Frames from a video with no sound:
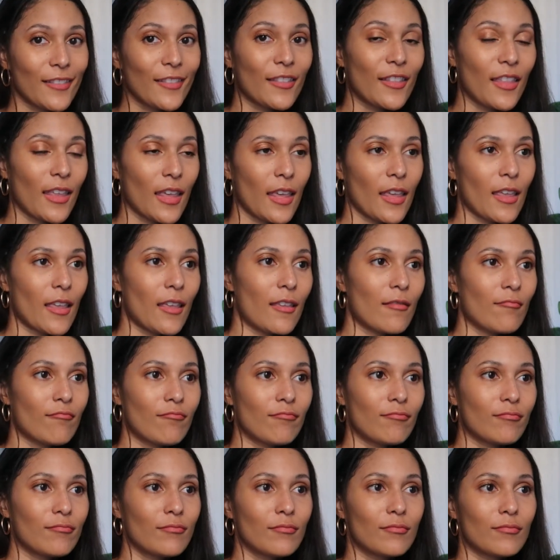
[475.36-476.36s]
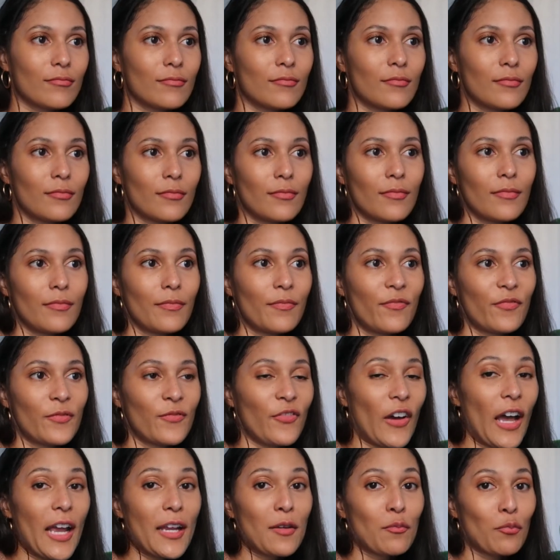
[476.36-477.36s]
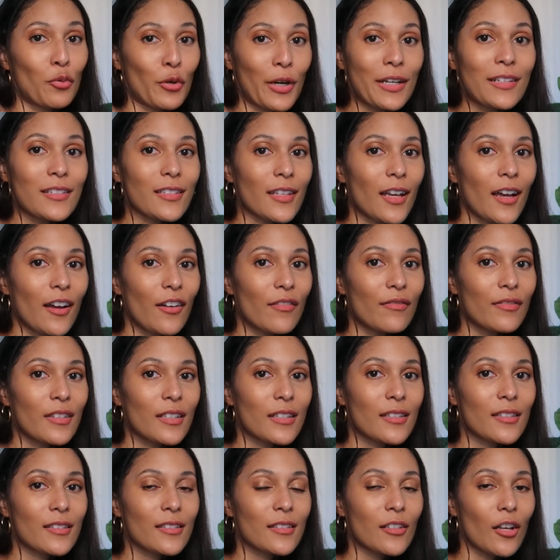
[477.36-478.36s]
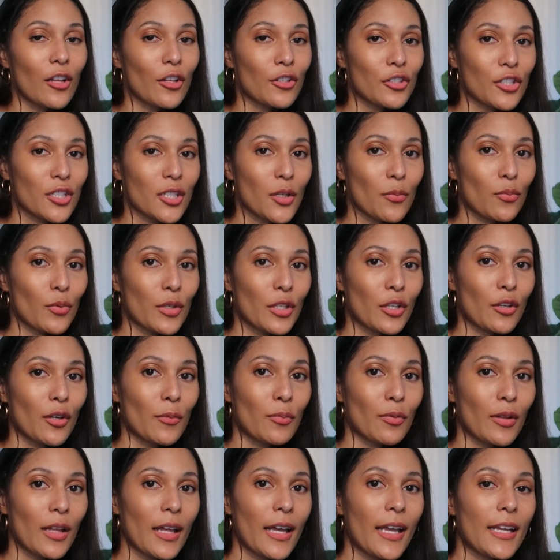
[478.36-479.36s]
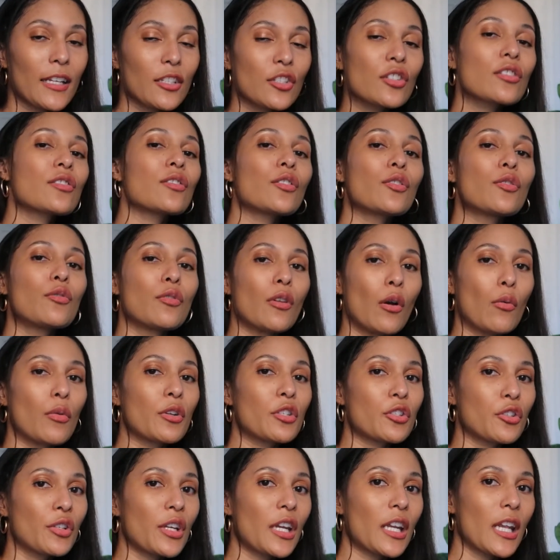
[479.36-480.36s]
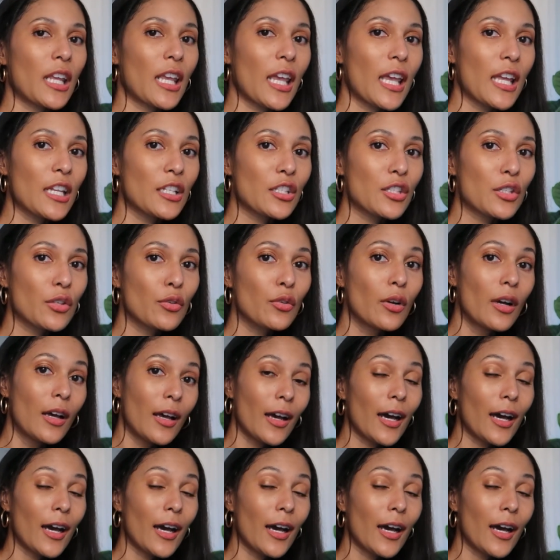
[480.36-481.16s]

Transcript: the fine print of the scholarship when you're applying, just so you know what you're getting into.